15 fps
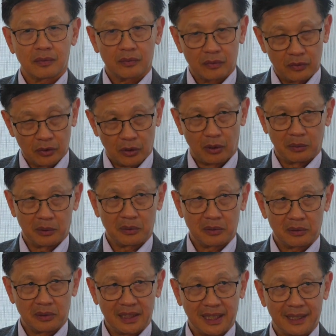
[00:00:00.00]
normal
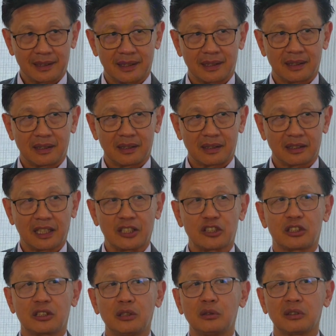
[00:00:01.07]
yet. They're
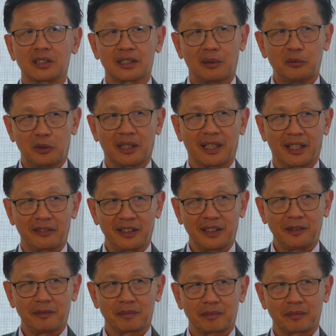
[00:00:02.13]
still somewhat heavy.